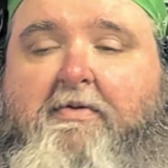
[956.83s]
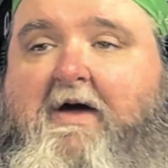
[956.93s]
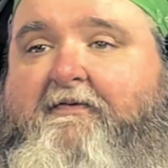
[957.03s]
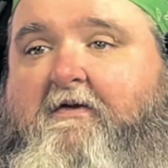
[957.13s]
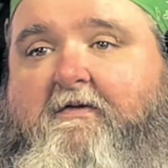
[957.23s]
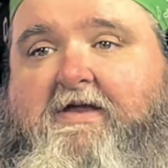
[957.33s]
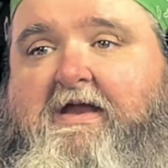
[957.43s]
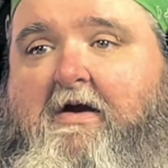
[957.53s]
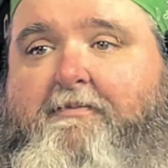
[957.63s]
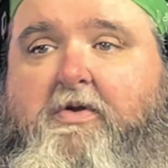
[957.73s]
out there that can
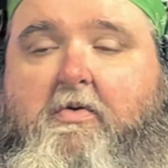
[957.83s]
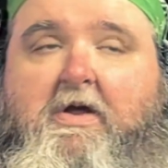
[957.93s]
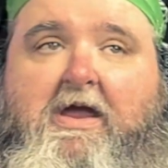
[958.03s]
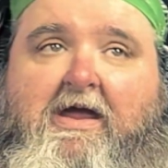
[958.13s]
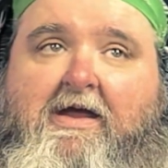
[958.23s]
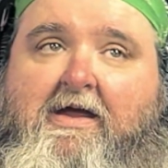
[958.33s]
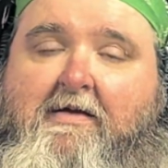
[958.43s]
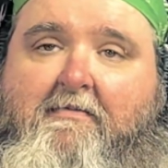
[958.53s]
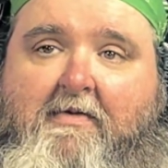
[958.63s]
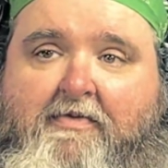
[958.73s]
help you.
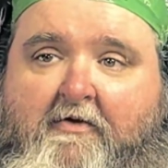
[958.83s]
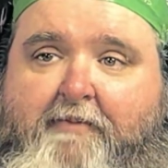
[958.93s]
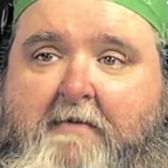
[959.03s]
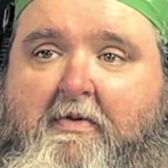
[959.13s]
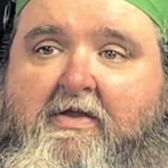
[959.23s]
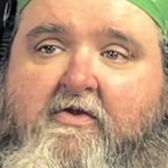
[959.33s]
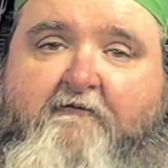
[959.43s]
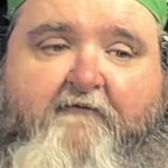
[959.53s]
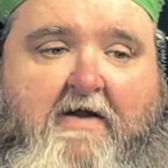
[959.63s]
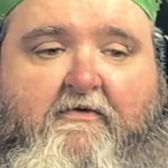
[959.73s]
There's people, your
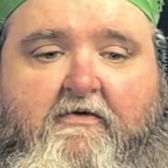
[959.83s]
friends and your